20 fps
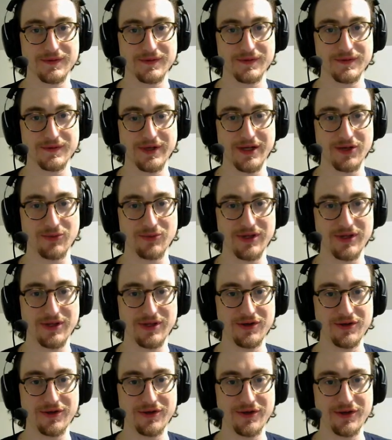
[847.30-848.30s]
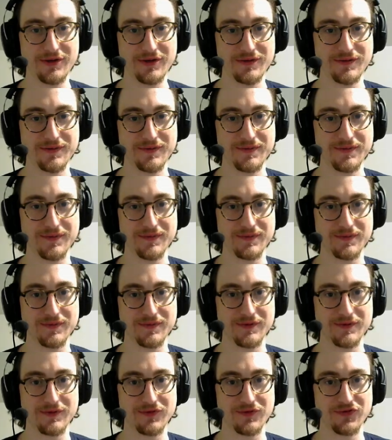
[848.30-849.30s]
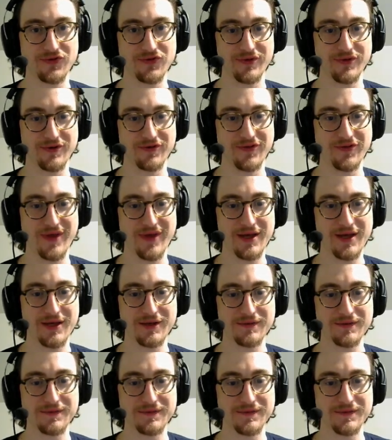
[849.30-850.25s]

an enemy healer. So there's that.